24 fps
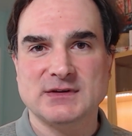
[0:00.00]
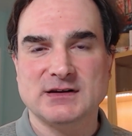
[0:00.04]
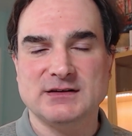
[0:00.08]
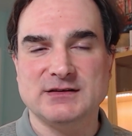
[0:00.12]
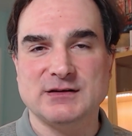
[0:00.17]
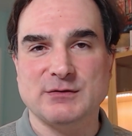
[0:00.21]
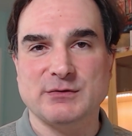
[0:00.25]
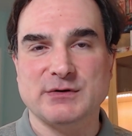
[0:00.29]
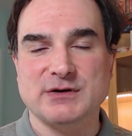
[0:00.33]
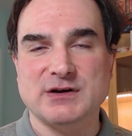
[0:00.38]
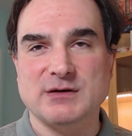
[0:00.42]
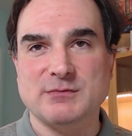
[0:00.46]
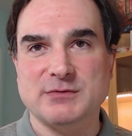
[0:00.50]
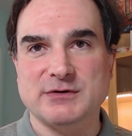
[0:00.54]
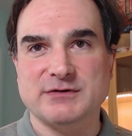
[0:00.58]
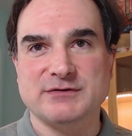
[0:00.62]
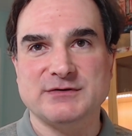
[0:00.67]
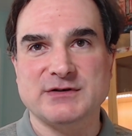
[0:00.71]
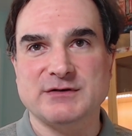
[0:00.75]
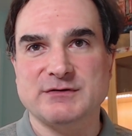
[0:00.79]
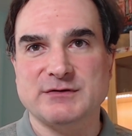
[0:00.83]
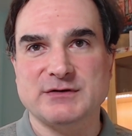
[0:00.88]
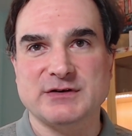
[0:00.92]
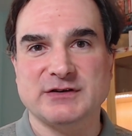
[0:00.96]
And there were a number
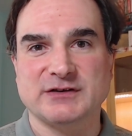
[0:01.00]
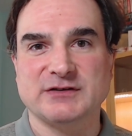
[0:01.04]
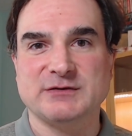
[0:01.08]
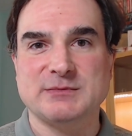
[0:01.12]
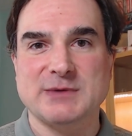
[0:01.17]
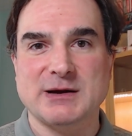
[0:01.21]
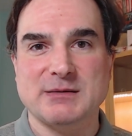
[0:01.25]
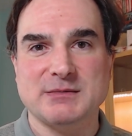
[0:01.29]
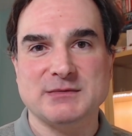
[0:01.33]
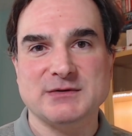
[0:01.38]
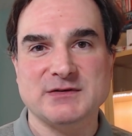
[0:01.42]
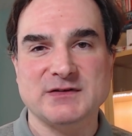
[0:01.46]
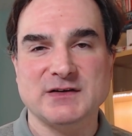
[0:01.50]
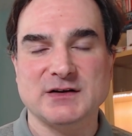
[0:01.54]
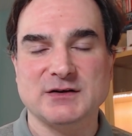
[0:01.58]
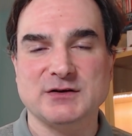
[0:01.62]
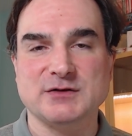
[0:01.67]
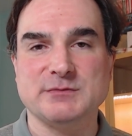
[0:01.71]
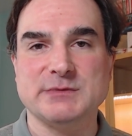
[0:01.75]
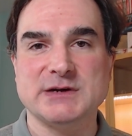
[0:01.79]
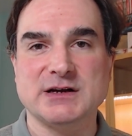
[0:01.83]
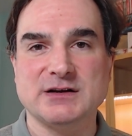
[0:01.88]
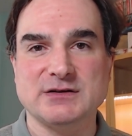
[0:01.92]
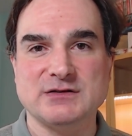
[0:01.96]
of different experiments that
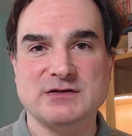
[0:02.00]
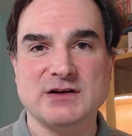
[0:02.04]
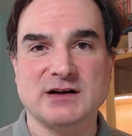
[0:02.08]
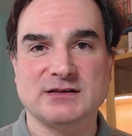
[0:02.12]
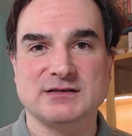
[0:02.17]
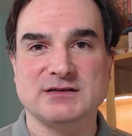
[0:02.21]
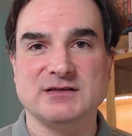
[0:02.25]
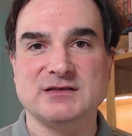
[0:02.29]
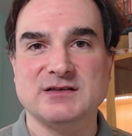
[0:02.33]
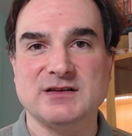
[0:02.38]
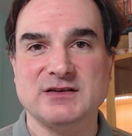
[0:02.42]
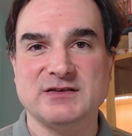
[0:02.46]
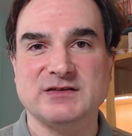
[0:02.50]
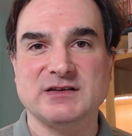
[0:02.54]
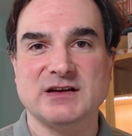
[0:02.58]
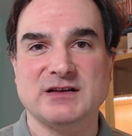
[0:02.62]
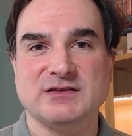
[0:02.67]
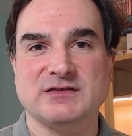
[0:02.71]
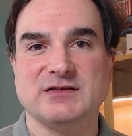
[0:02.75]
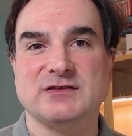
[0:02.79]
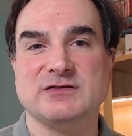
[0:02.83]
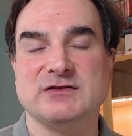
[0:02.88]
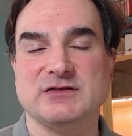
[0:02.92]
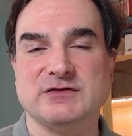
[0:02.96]
could be conducted to this
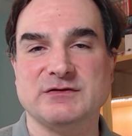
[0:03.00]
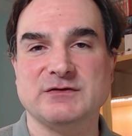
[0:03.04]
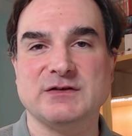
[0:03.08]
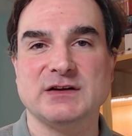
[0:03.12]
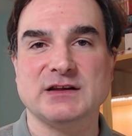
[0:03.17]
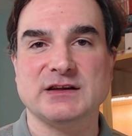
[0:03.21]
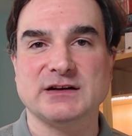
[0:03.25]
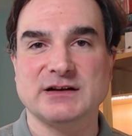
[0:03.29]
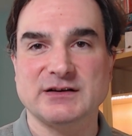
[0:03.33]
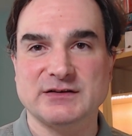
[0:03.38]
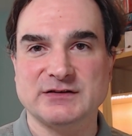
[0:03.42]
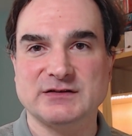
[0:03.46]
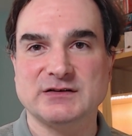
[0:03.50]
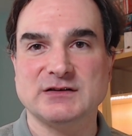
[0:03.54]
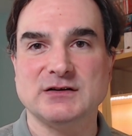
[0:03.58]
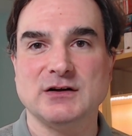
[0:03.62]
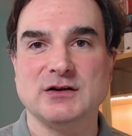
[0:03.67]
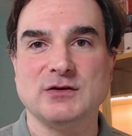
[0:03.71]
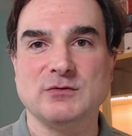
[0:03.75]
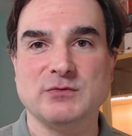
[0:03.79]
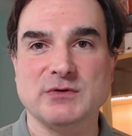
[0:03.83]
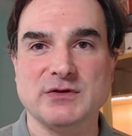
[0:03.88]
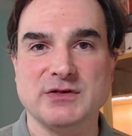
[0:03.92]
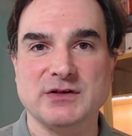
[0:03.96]
end, such as filling a
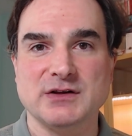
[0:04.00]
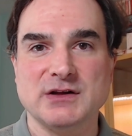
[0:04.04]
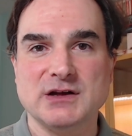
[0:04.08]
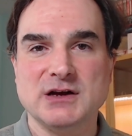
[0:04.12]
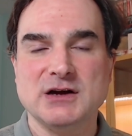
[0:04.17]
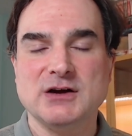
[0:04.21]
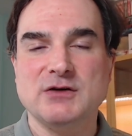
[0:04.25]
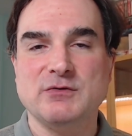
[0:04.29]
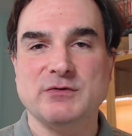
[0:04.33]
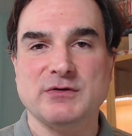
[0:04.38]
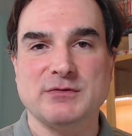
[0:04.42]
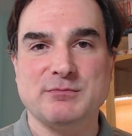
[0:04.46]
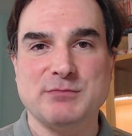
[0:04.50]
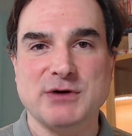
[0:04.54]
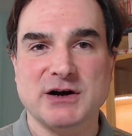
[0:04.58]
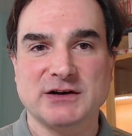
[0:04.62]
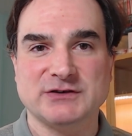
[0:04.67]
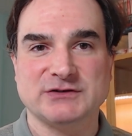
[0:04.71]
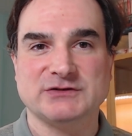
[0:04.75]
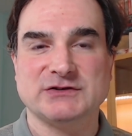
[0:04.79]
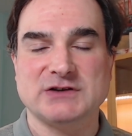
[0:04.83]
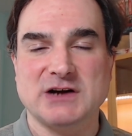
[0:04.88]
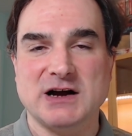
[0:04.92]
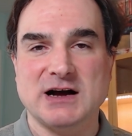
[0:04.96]
skull with, with
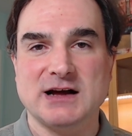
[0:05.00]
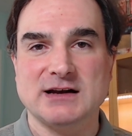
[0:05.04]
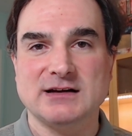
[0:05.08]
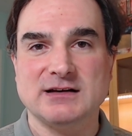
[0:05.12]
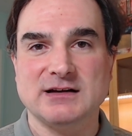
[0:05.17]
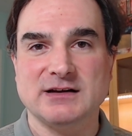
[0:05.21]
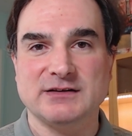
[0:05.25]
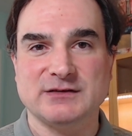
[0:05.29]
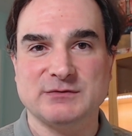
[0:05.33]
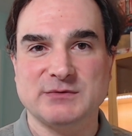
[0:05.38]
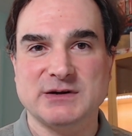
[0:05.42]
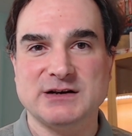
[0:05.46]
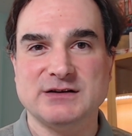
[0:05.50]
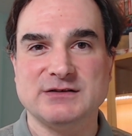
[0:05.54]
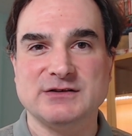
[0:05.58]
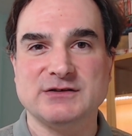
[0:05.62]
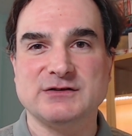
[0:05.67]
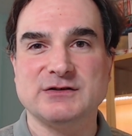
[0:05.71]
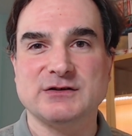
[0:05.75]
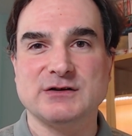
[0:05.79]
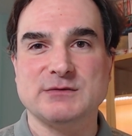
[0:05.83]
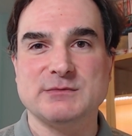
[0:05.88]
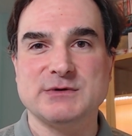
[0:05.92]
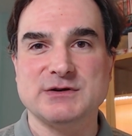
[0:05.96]
buckshot as a way to
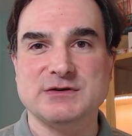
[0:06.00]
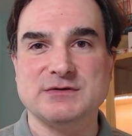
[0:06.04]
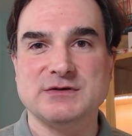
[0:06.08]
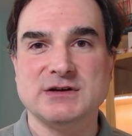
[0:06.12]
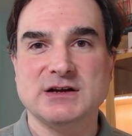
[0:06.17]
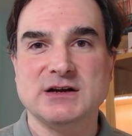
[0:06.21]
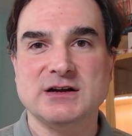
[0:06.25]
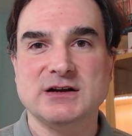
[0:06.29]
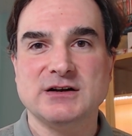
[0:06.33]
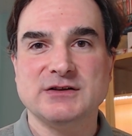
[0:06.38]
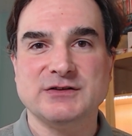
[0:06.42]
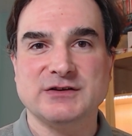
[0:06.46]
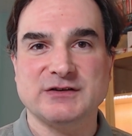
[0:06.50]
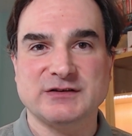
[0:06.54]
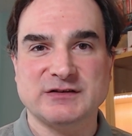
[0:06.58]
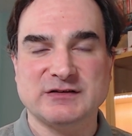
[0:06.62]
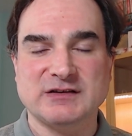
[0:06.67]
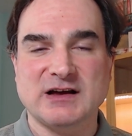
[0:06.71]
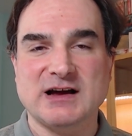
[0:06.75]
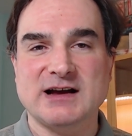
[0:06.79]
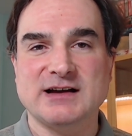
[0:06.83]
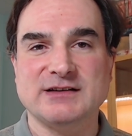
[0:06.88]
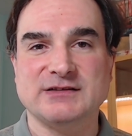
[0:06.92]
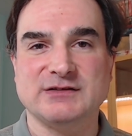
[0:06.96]
determine the
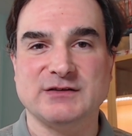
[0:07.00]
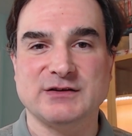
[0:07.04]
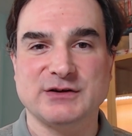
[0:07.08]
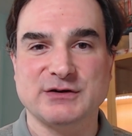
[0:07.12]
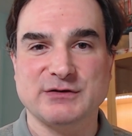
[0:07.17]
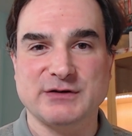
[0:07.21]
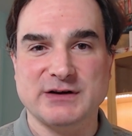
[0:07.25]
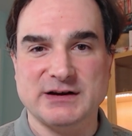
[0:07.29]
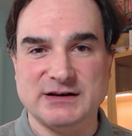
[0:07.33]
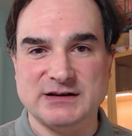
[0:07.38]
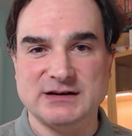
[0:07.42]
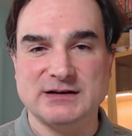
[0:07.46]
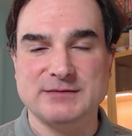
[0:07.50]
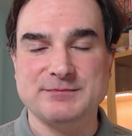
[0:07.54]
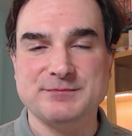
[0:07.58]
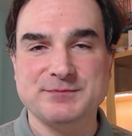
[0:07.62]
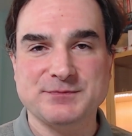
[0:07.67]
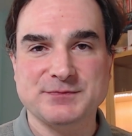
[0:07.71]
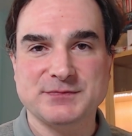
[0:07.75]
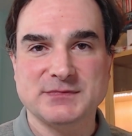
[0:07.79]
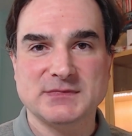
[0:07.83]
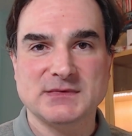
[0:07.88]
size of the cranium.